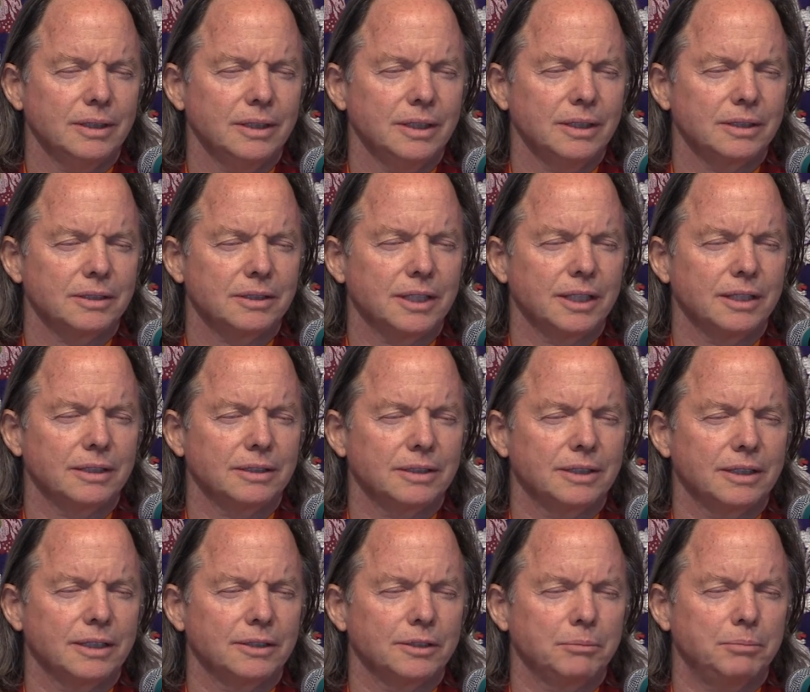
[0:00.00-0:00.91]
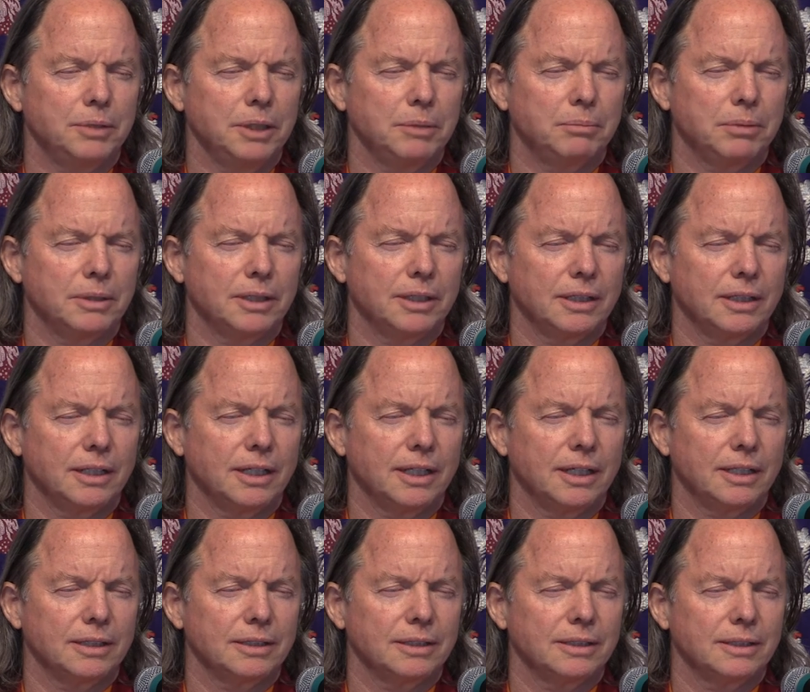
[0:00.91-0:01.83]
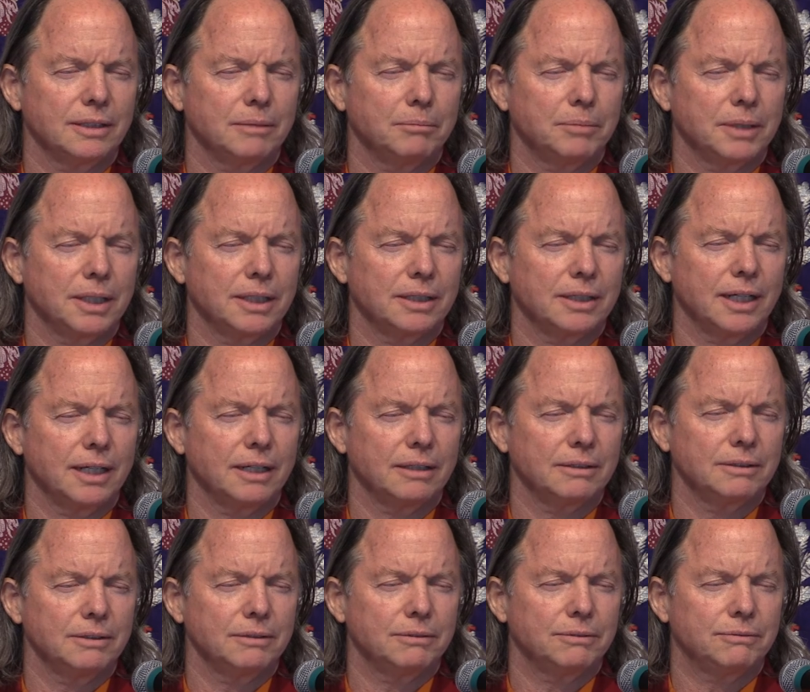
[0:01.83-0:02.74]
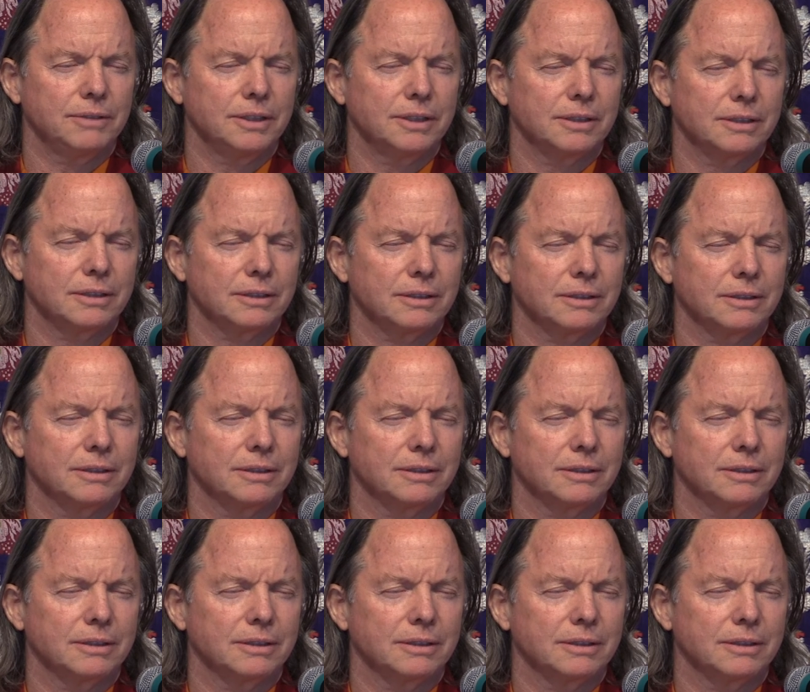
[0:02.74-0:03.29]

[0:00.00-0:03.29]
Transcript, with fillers: It tells other people a lot about how you feel.